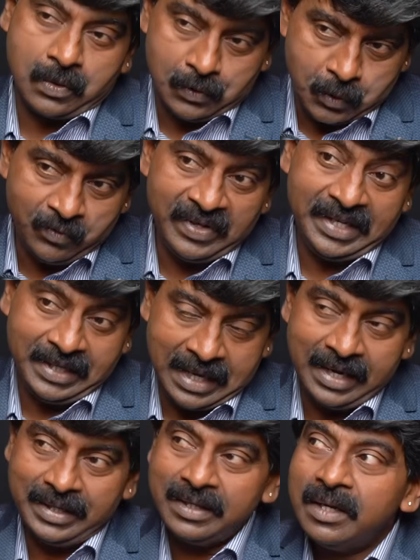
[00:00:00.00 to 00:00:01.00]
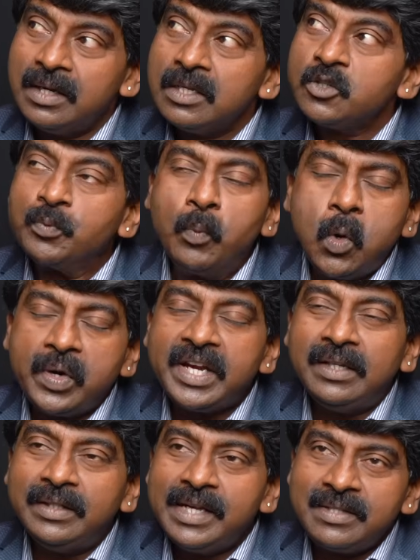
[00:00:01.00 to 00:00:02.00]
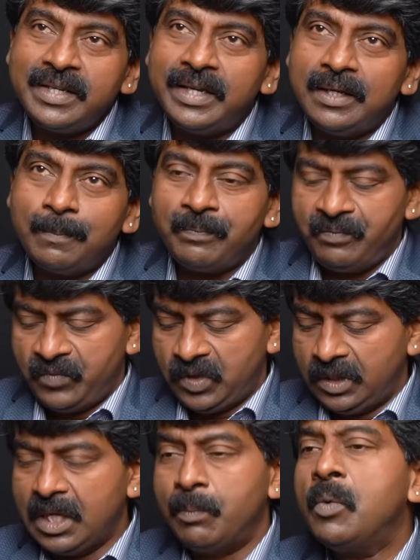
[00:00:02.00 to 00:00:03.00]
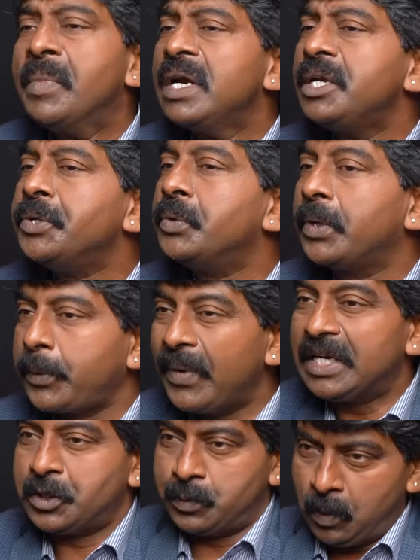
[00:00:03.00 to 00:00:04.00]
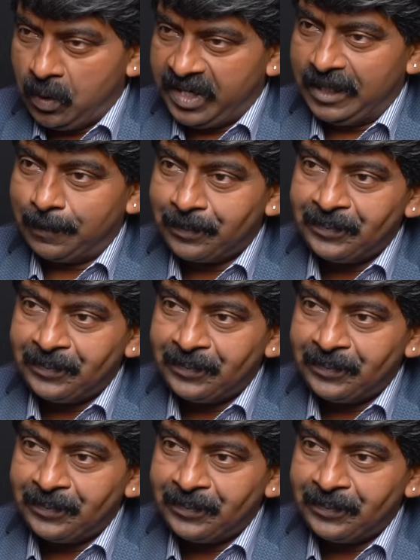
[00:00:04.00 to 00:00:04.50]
also very high. Smoking, they say, the moment you quit smoking,